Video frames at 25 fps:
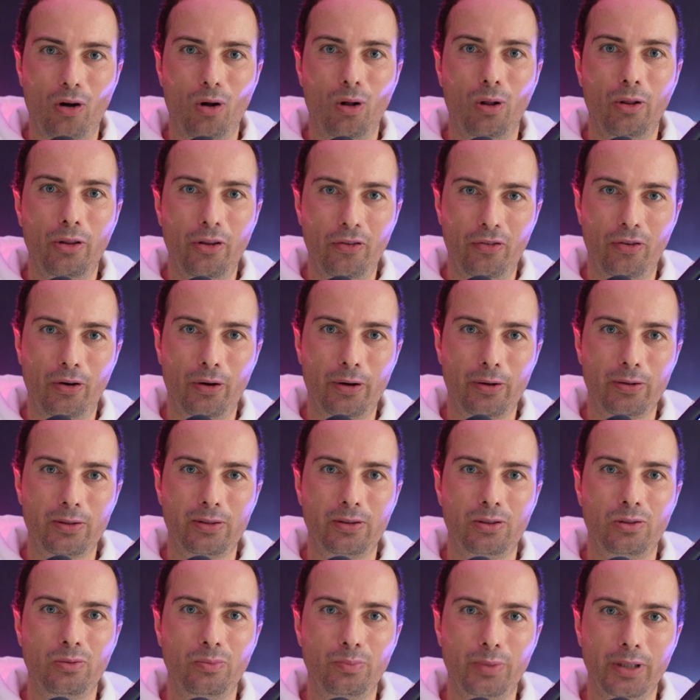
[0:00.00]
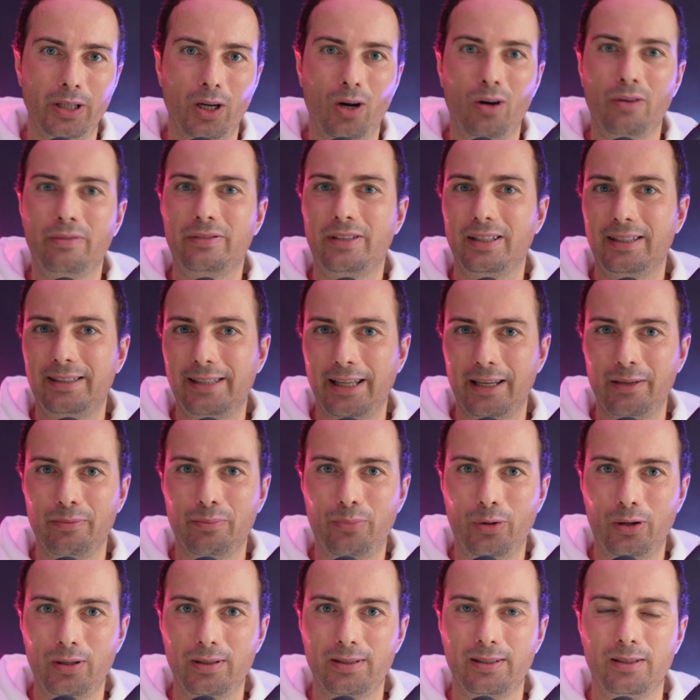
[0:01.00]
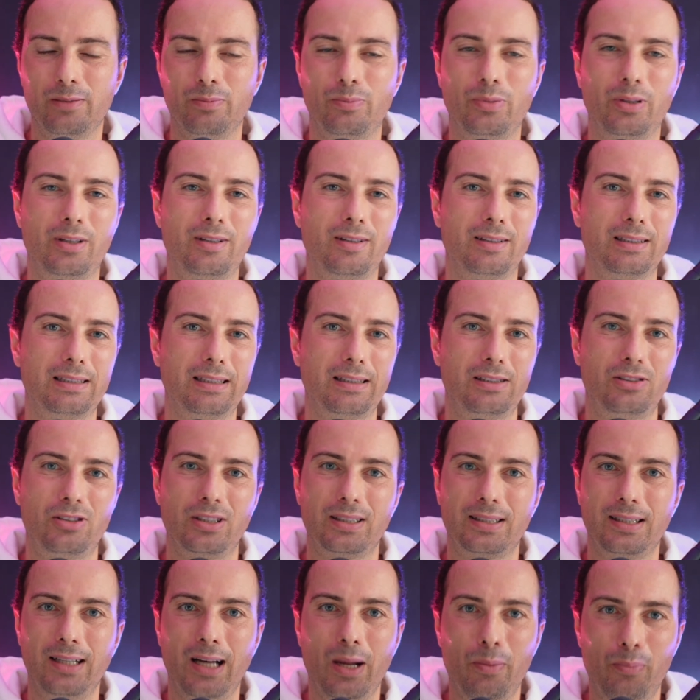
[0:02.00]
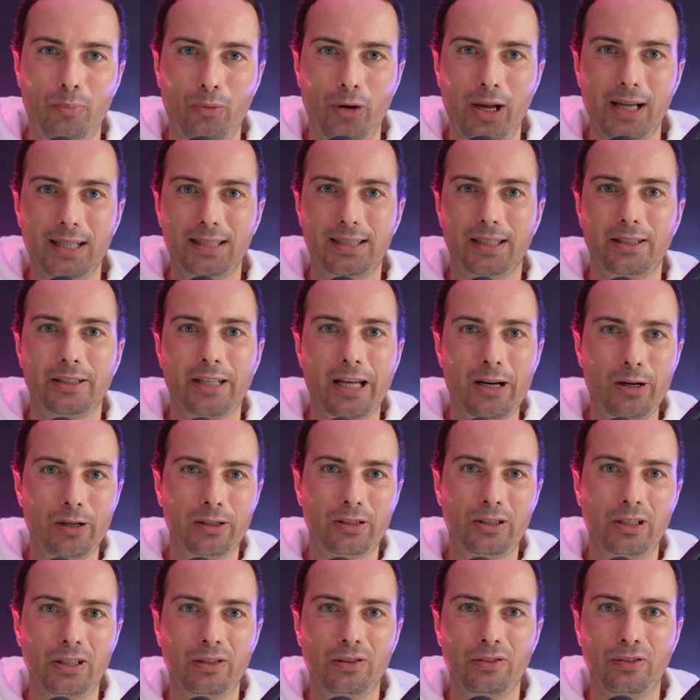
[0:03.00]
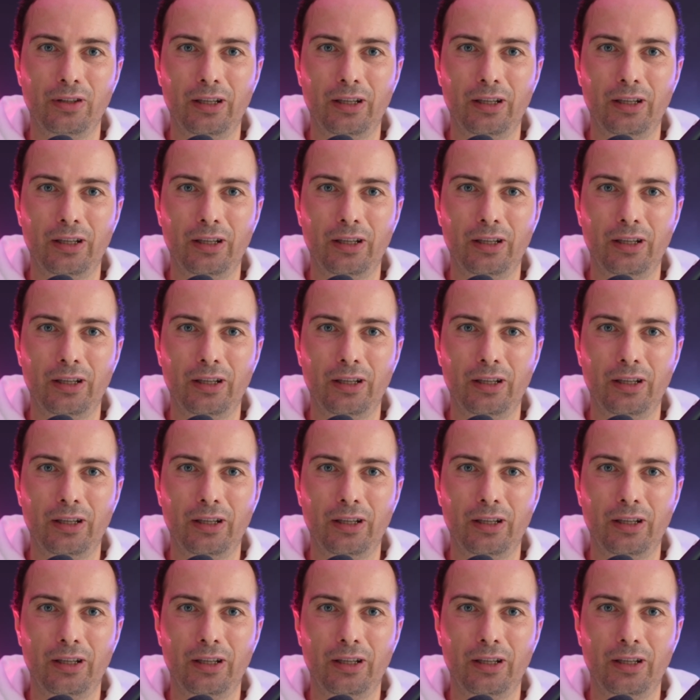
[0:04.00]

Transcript: all the photos to be of the same person, because it's just gonna break the narrative